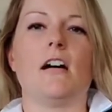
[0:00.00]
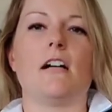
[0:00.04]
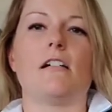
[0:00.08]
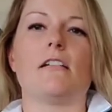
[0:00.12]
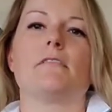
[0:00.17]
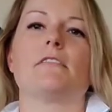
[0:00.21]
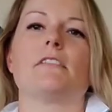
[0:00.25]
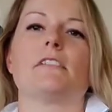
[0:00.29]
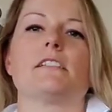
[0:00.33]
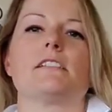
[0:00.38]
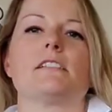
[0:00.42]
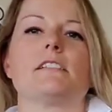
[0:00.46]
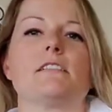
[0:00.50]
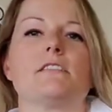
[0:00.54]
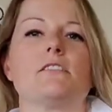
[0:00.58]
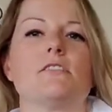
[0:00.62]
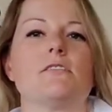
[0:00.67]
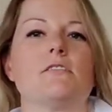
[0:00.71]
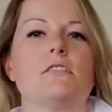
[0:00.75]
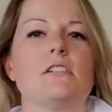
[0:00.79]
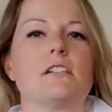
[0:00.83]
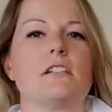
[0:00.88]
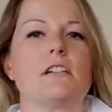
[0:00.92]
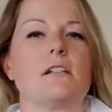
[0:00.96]
Obviously, as
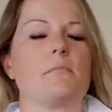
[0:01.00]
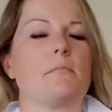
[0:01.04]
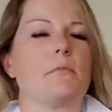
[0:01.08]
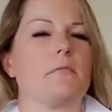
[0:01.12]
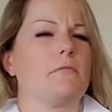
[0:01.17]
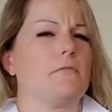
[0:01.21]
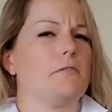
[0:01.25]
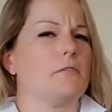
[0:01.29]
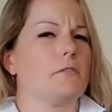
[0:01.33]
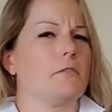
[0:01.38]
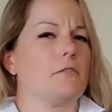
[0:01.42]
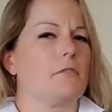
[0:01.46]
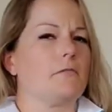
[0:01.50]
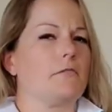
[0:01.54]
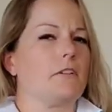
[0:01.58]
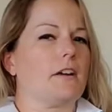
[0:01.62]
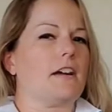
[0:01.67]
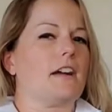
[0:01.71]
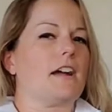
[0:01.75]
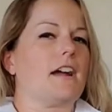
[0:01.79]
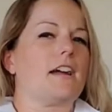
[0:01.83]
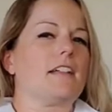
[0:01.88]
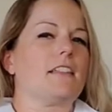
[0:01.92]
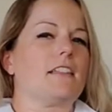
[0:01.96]
you get up, if you're a
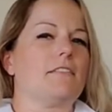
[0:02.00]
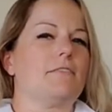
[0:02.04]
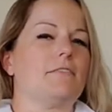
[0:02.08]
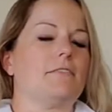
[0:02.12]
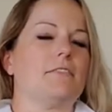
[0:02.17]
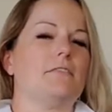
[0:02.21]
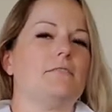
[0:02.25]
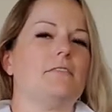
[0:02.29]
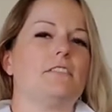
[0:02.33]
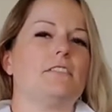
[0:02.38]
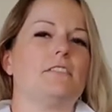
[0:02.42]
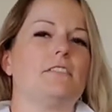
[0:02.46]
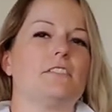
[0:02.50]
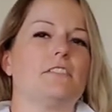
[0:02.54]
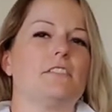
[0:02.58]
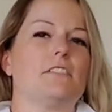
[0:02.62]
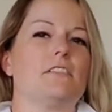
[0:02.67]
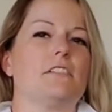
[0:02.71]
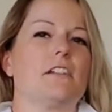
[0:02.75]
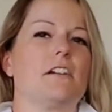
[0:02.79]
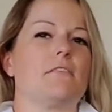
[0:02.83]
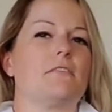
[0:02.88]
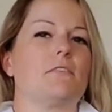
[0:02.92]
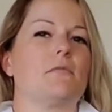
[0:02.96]
very high level eventer,
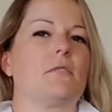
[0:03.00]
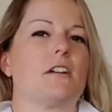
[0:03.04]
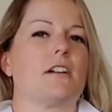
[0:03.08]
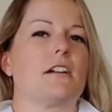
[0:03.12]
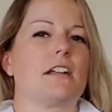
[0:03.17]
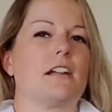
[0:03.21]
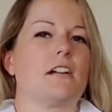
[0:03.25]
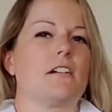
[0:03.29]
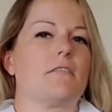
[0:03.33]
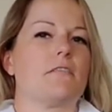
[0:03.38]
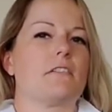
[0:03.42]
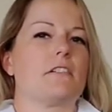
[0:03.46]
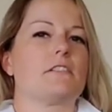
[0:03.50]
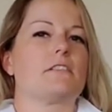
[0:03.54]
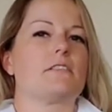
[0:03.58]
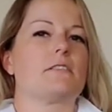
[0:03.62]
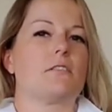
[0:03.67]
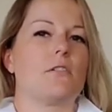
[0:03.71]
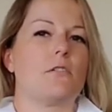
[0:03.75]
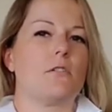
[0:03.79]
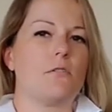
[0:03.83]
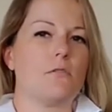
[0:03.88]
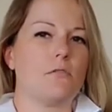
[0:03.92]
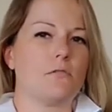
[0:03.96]
you'd have to wear an air vest
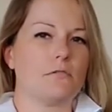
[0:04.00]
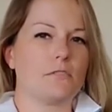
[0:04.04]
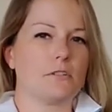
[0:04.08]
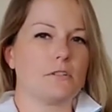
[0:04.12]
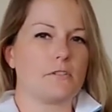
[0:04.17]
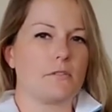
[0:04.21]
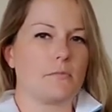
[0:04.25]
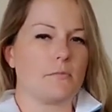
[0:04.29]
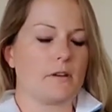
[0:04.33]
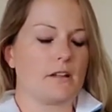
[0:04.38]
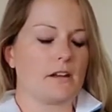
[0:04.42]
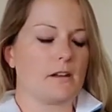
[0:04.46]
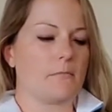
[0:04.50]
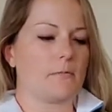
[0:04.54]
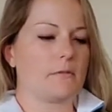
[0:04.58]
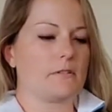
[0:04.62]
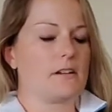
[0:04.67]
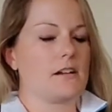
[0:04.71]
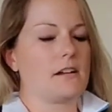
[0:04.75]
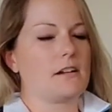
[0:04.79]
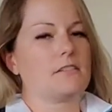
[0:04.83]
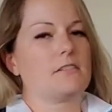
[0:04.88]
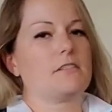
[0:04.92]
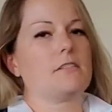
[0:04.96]
over the body
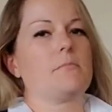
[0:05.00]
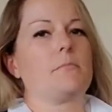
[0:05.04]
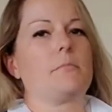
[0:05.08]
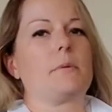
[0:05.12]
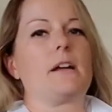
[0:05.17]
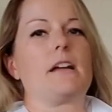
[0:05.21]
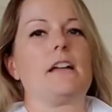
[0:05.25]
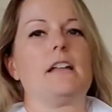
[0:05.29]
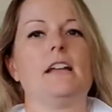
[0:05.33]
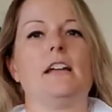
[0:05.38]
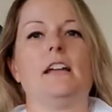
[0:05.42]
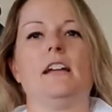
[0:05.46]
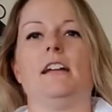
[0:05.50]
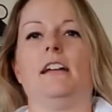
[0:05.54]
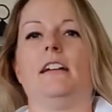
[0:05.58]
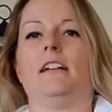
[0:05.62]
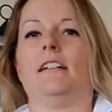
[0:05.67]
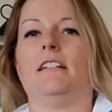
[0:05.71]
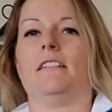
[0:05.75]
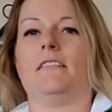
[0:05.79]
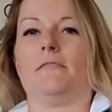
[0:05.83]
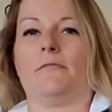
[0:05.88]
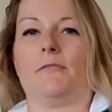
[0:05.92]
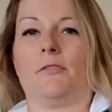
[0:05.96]
protector, but
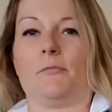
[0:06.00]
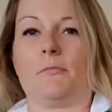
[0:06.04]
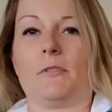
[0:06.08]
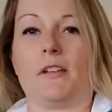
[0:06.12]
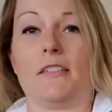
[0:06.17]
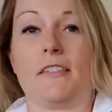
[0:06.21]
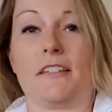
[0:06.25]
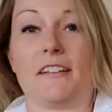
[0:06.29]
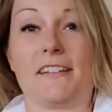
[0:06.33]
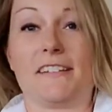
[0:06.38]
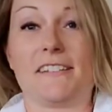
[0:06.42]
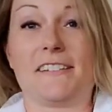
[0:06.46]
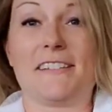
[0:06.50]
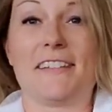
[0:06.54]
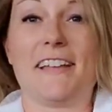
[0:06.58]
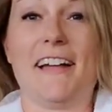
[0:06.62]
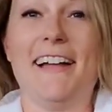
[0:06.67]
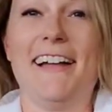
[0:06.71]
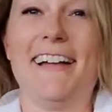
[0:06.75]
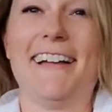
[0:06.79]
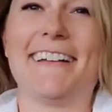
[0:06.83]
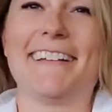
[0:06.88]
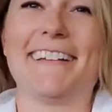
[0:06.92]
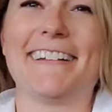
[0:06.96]
for me that is
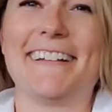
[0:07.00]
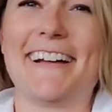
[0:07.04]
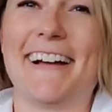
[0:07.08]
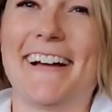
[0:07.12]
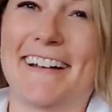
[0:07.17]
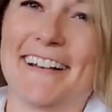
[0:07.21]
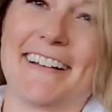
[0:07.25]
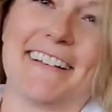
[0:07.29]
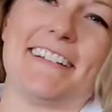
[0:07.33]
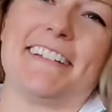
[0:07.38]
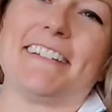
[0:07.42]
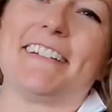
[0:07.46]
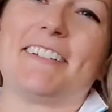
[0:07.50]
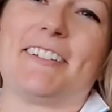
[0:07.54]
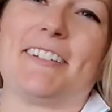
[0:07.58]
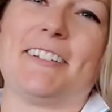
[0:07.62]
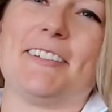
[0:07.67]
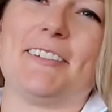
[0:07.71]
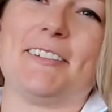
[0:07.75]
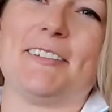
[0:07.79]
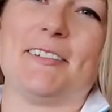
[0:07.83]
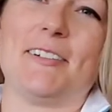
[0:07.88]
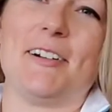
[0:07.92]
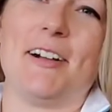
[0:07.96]
not an
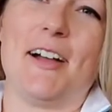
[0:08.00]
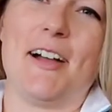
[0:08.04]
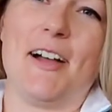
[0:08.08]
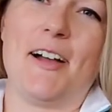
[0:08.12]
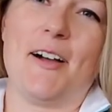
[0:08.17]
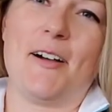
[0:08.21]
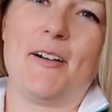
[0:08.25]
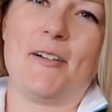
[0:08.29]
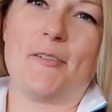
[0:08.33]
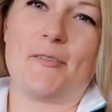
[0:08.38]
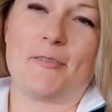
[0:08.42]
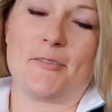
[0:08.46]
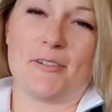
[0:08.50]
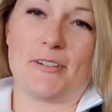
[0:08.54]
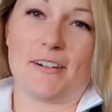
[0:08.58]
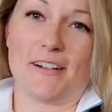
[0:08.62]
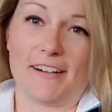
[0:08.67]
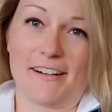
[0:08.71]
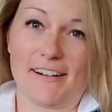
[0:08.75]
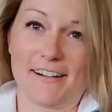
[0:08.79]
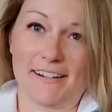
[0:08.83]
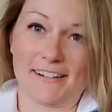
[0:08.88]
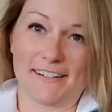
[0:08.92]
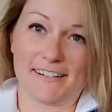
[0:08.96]
issue
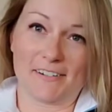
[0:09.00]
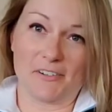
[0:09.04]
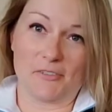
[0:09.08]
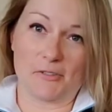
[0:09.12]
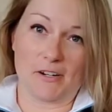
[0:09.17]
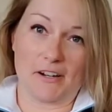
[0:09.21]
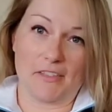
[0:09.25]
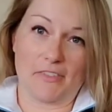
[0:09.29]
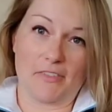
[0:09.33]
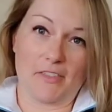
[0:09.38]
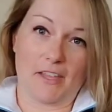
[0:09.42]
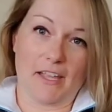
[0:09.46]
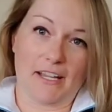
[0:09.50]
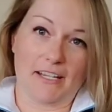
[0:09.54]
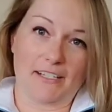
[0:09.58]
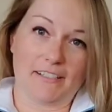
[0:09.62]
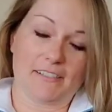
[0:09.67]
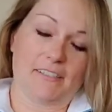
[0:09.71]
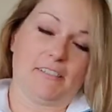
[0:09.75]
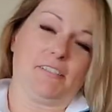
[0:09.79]
or a thing.